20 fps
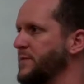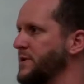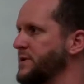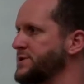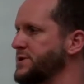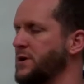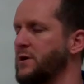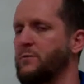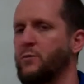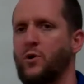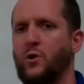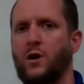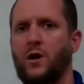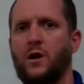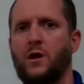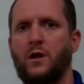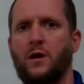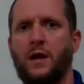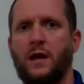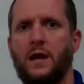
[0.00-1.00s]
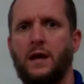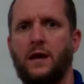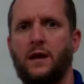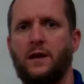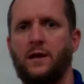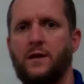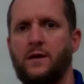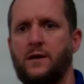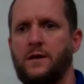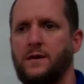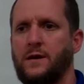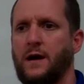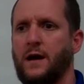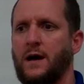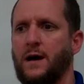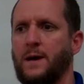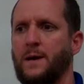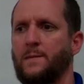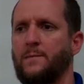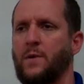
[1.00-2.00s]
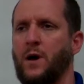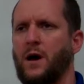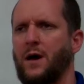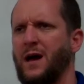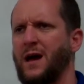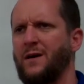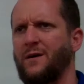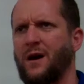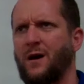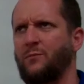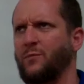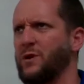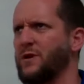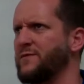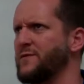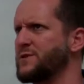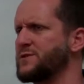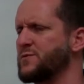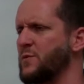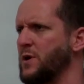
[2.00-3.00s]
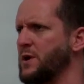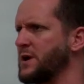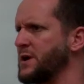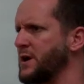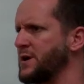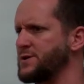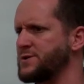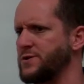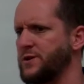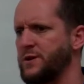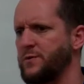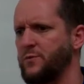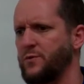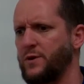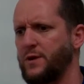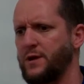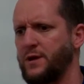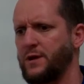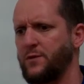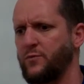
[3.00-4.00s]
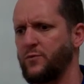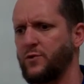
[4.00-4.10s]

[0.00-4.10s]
turmoil, and I believe there's one country where the